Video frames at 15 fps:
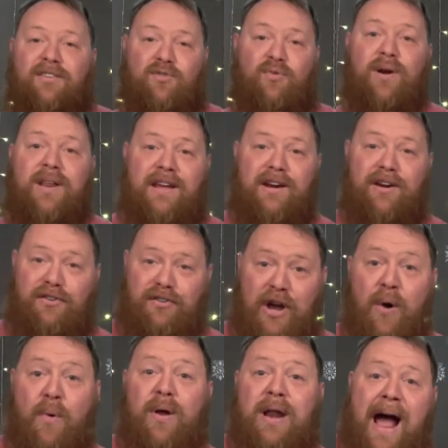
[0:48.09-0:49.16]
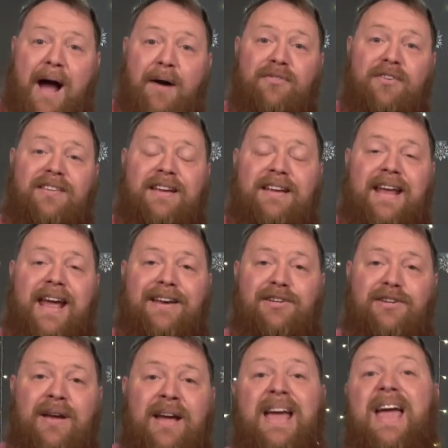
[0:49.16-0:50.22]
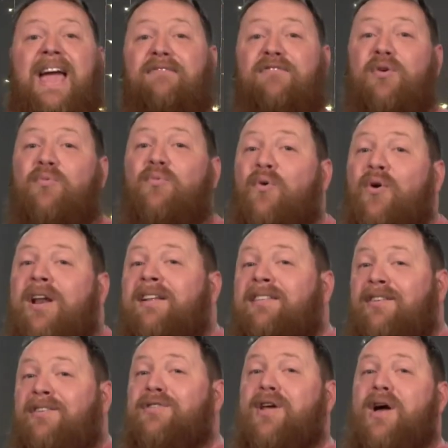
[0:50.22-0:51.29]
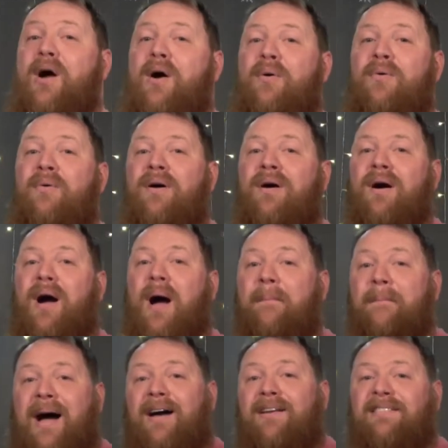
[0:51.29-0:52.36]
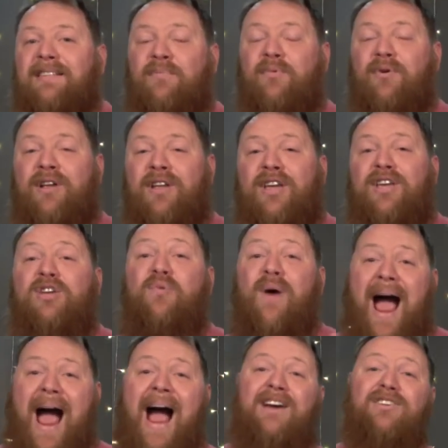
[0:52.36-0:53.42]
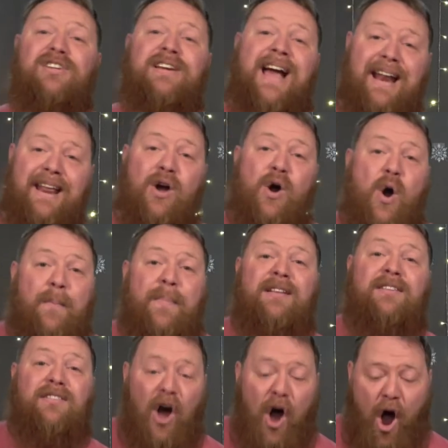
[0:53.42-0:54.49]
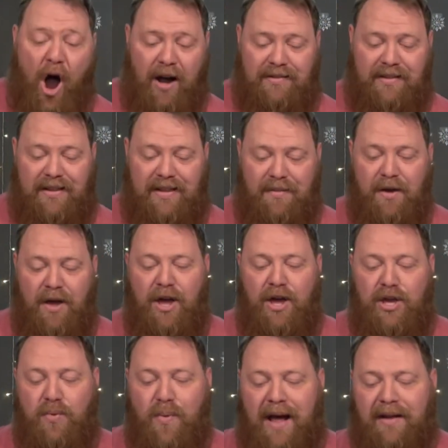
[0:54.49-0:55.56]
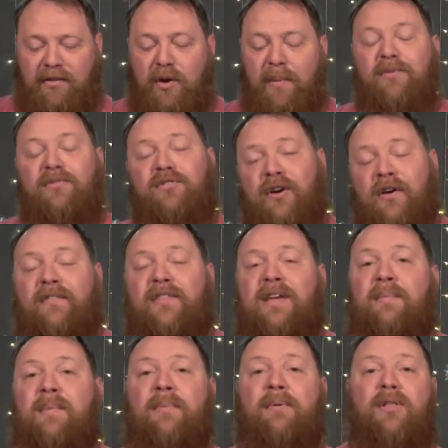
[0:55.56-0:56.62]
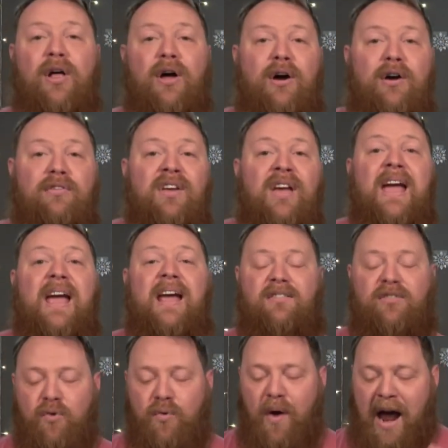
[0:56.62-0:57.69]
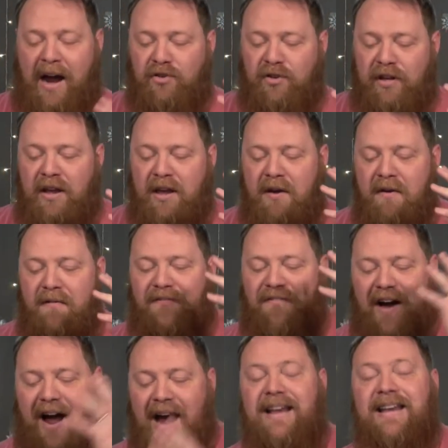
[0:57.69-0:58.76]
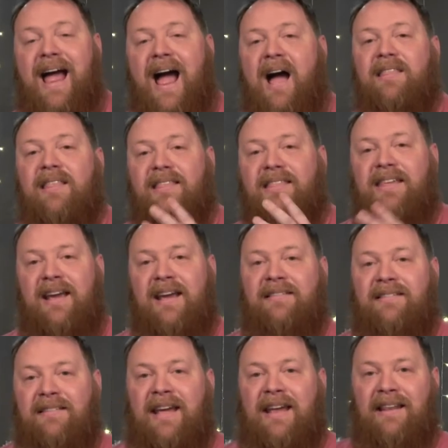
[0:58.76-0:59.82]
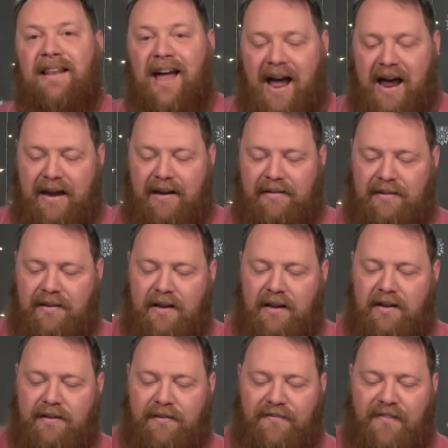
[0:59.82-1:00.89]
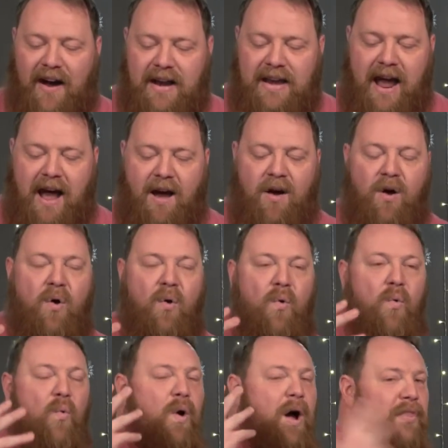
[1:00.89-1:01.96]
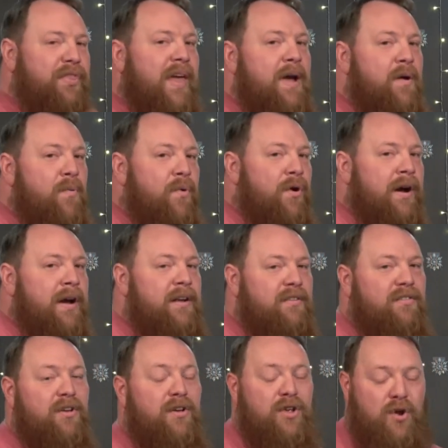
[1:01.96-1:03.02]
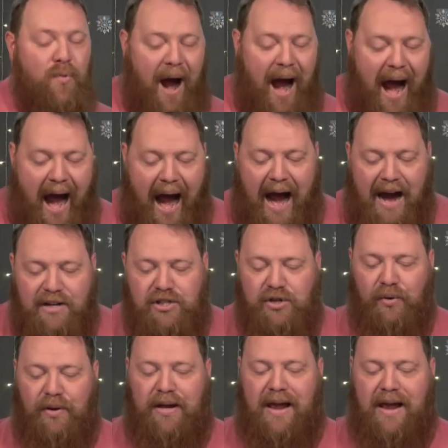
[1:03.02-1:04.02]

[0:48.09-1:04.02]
20 years ago when I was a teenager, if you wanted to know about someone, you actually had to go up and talk to them. You had to observe them up close and to actually find out the things they liked, to find out what they were into. You actually